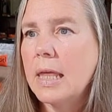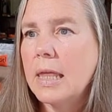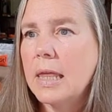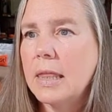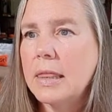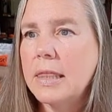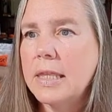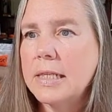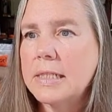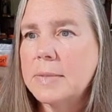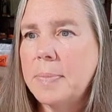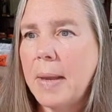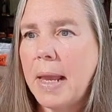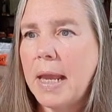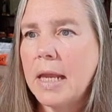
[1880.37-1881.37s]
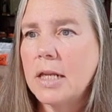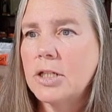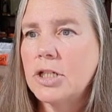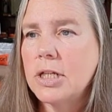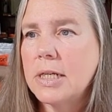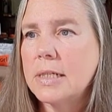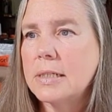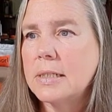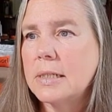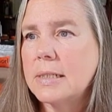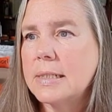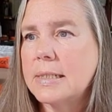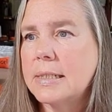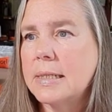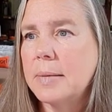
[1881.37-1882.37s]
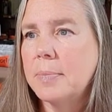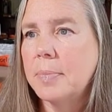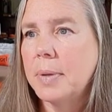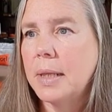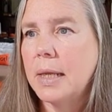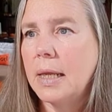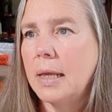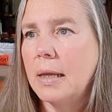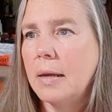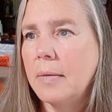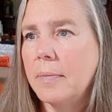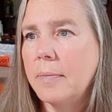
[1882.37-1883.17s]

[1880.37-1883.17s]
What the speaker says: This page is simply